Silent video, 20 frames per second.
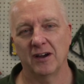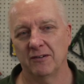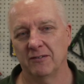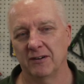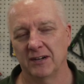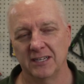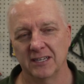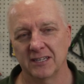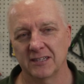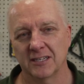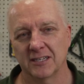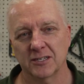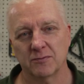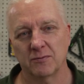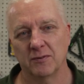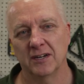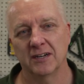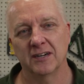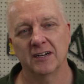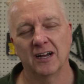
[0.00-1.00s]
I did this
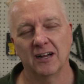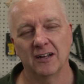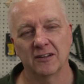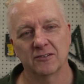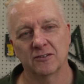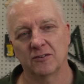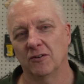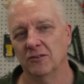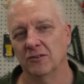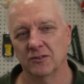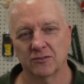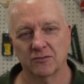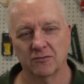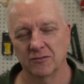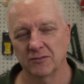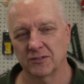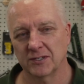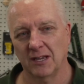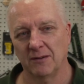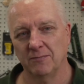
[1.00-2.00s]
one. I'll go you
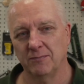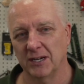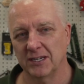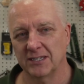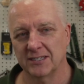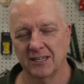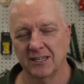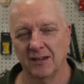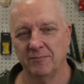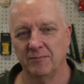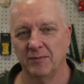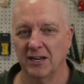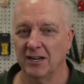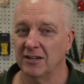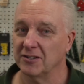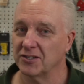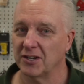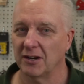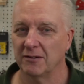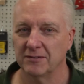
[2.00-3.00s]
through step by step, and
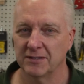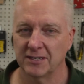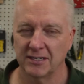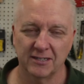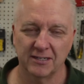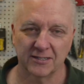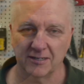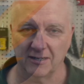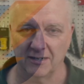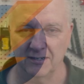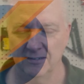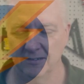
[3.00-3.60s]
I'll start with the design.